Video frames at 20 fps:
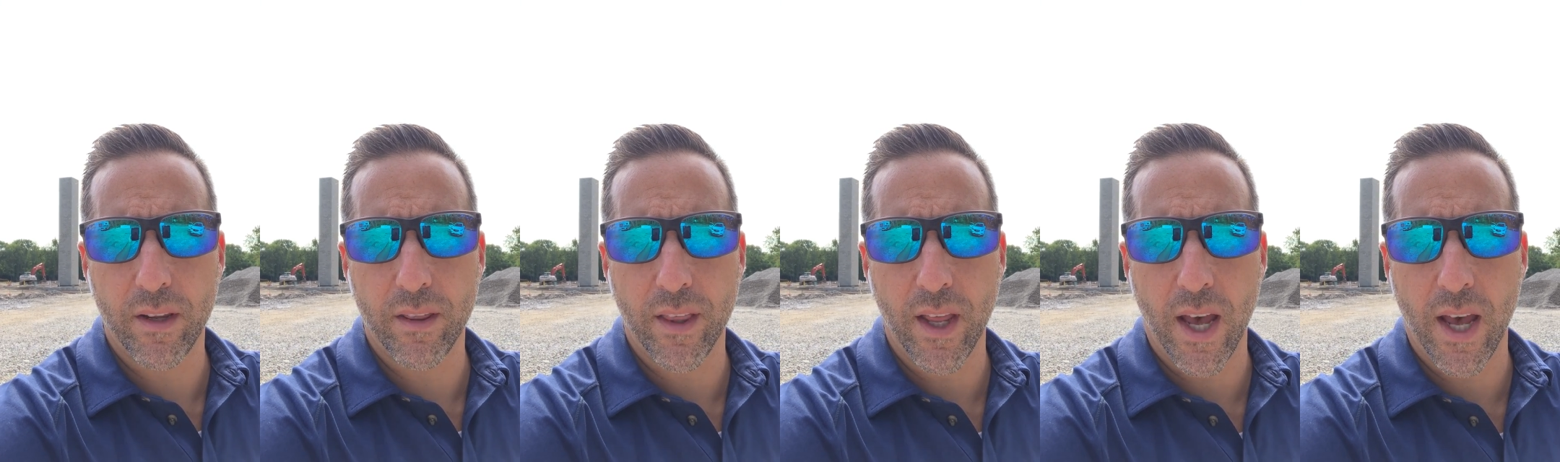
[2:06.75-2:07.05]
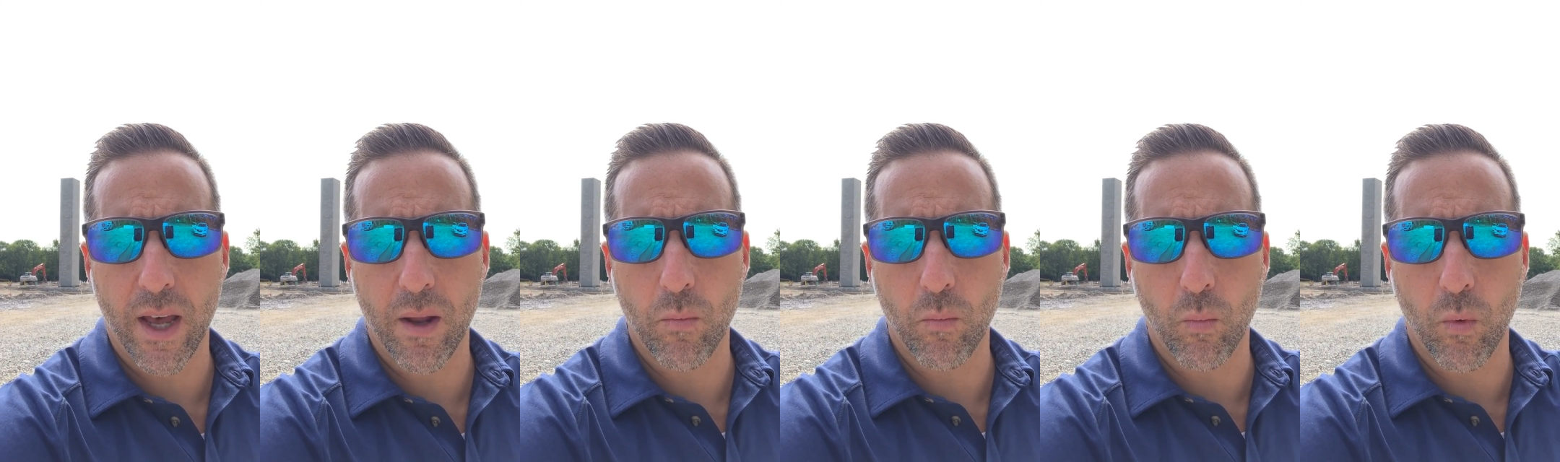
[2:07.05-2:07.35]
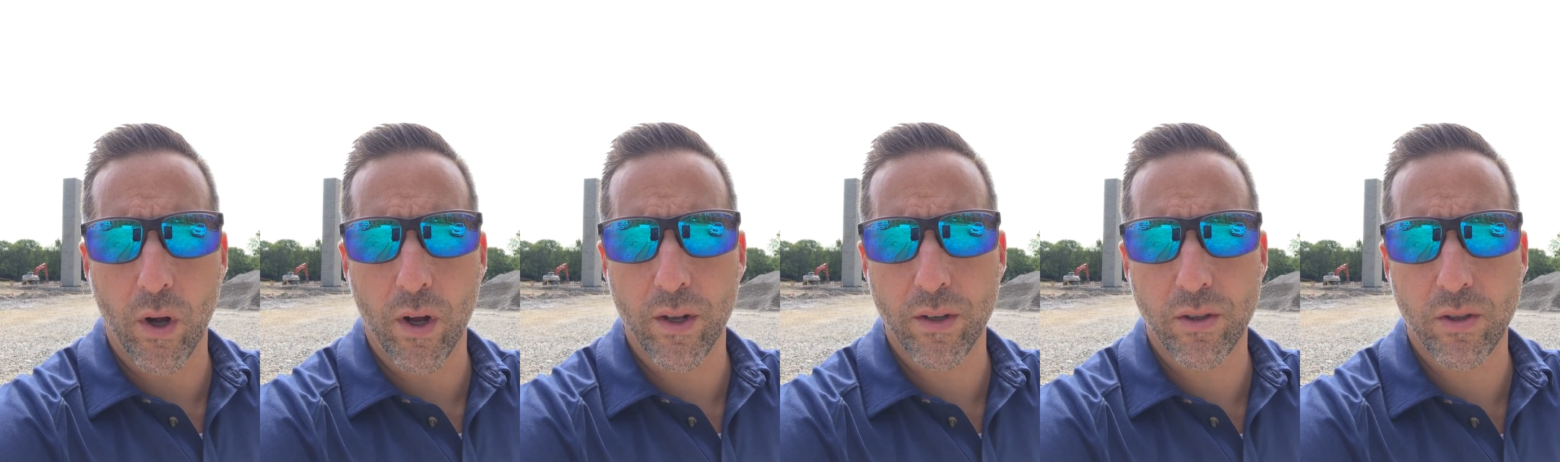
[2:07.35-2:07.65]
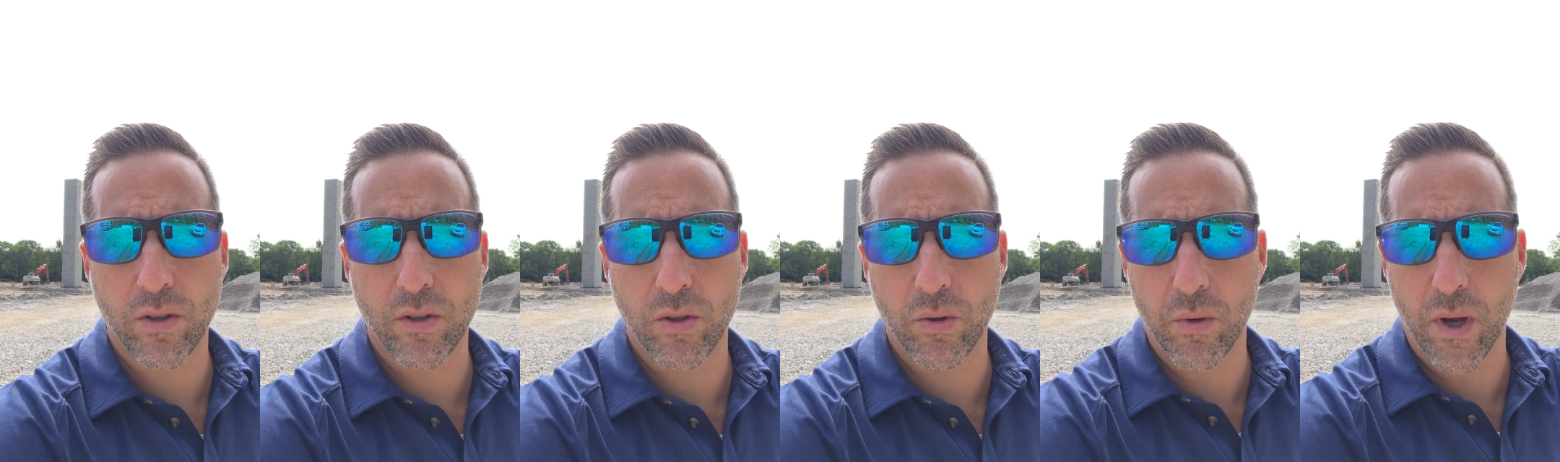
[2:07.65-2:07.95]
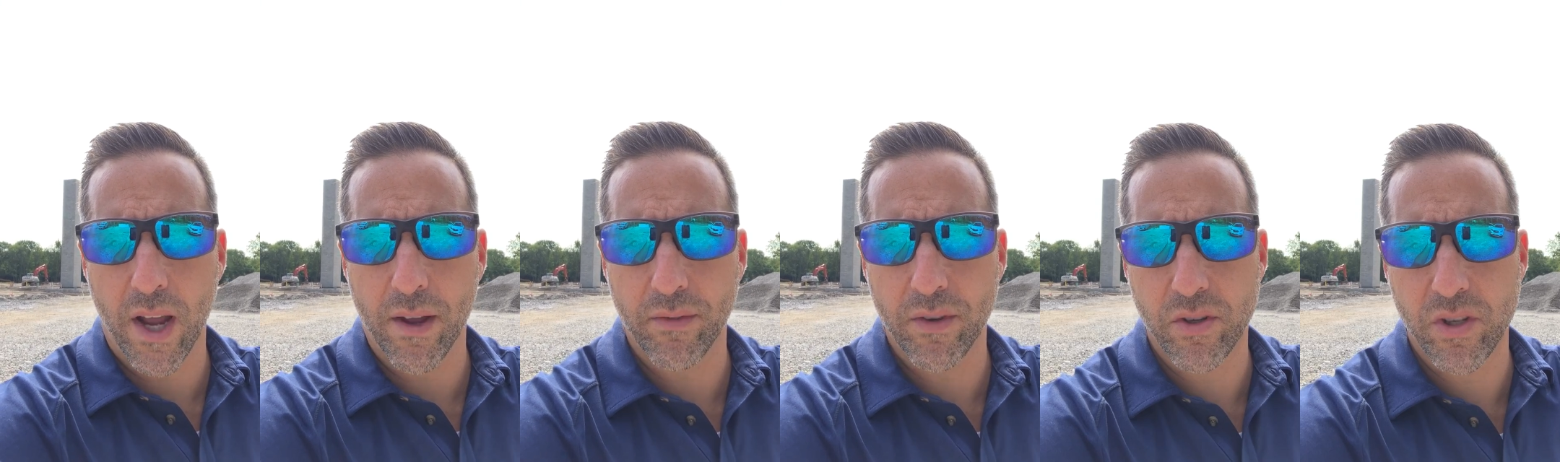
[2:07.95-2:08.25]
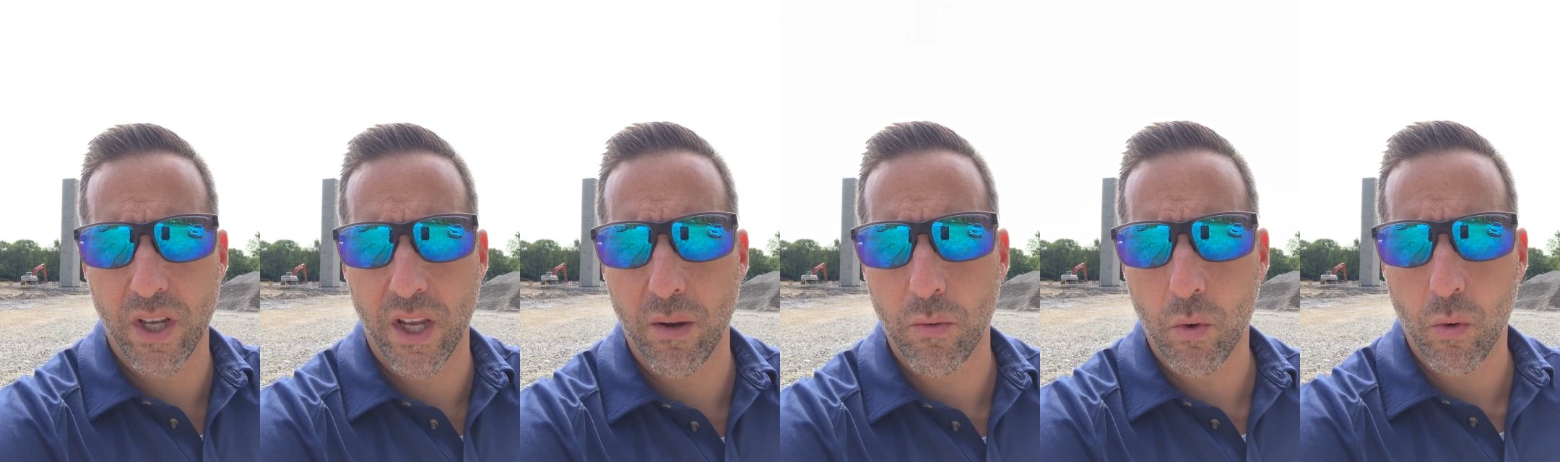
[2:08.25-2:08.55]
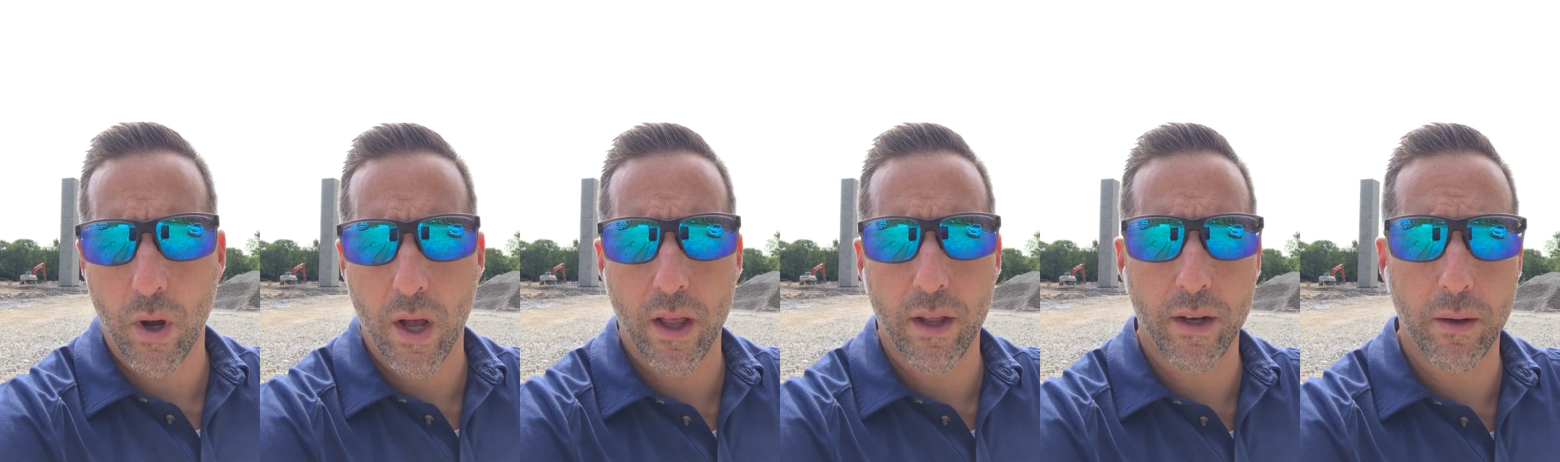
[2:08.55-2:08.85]
that wants to have the same
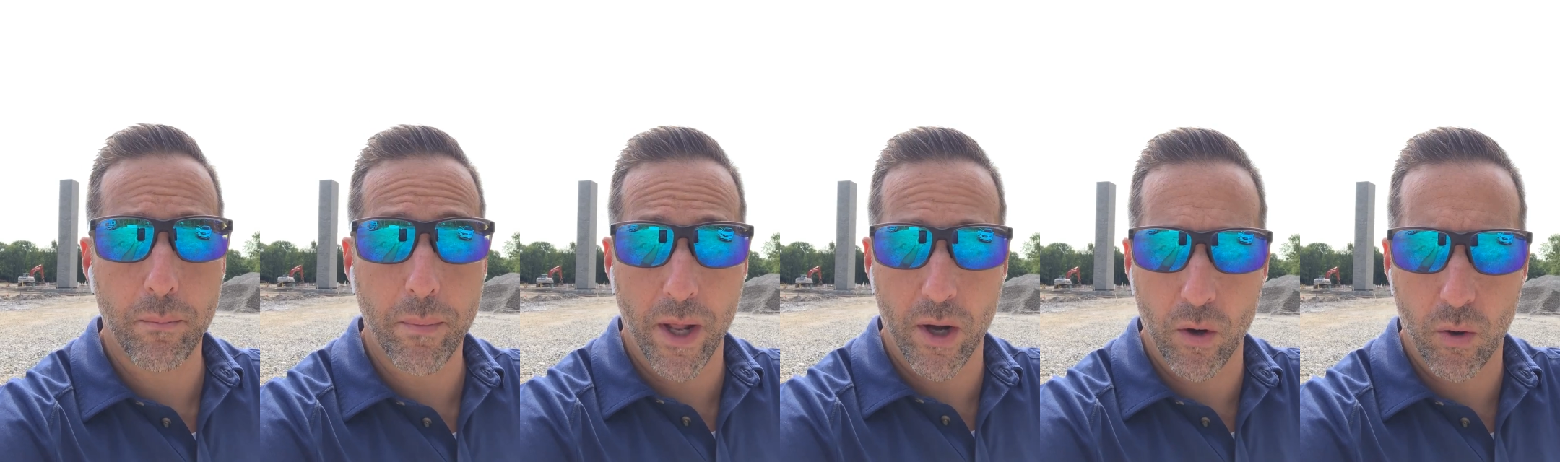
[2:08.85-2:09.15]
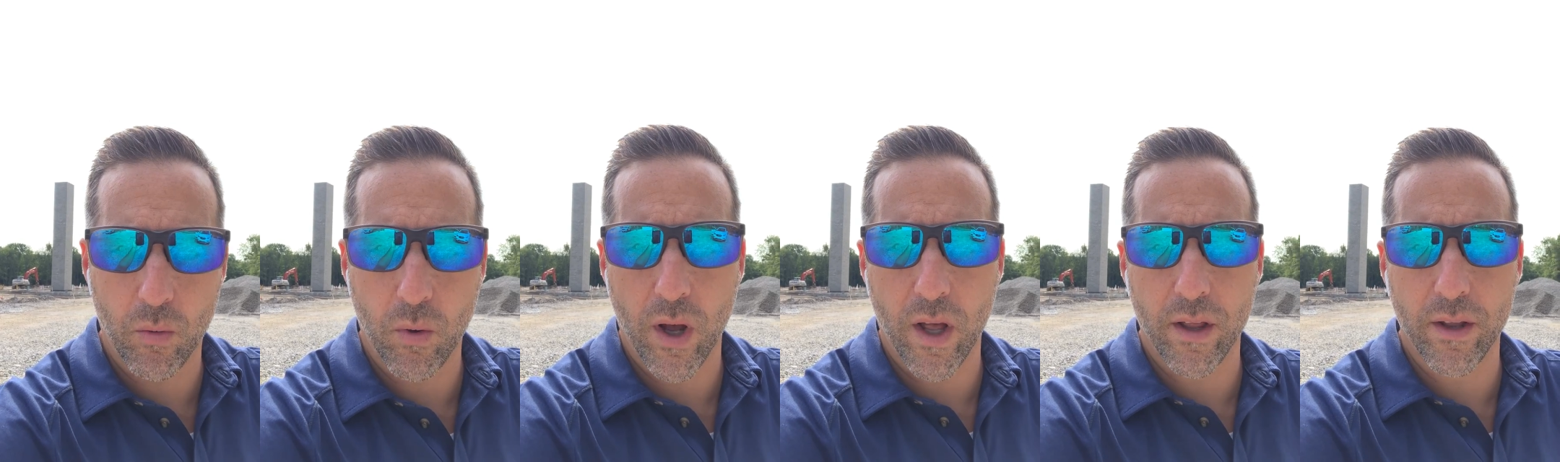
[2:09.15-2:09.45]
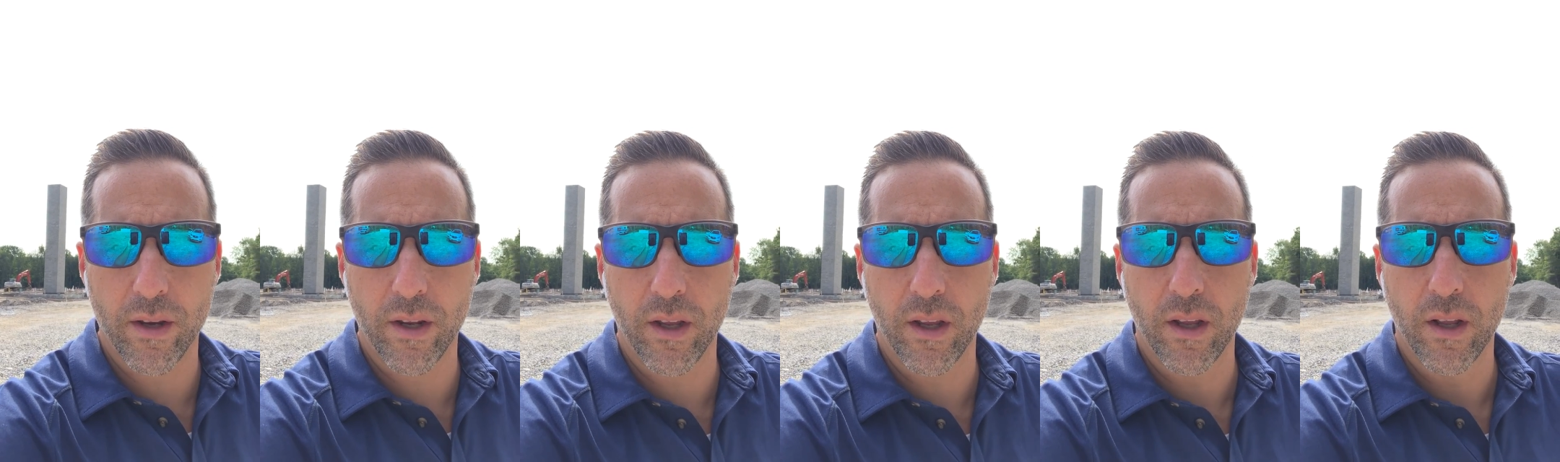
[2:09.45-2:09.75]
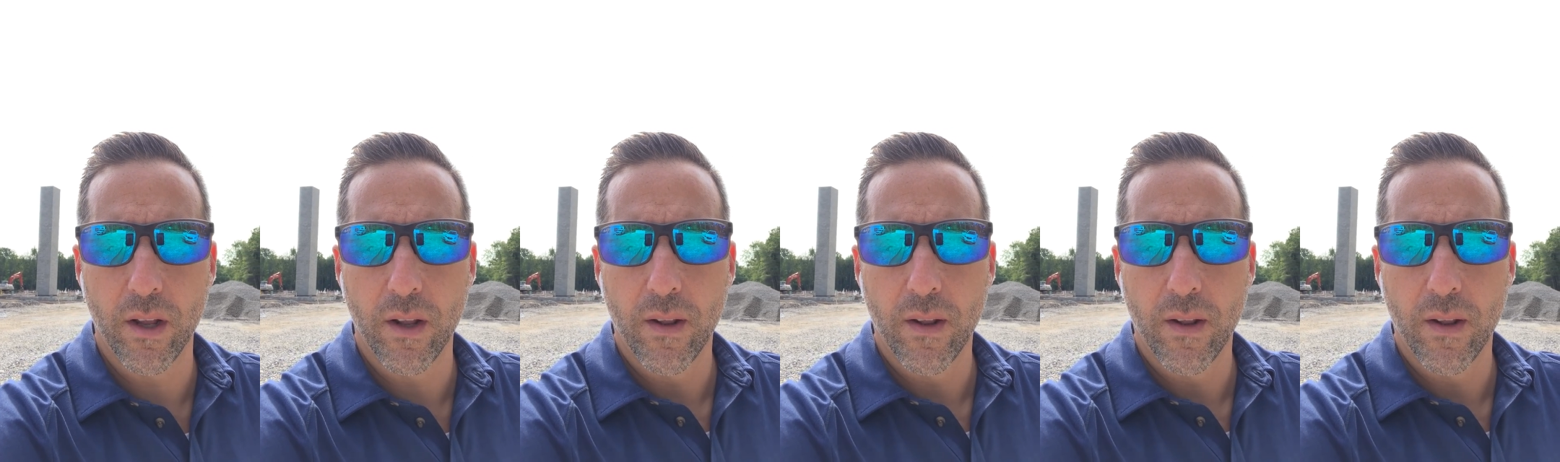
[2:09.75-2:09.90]
quality, better quality,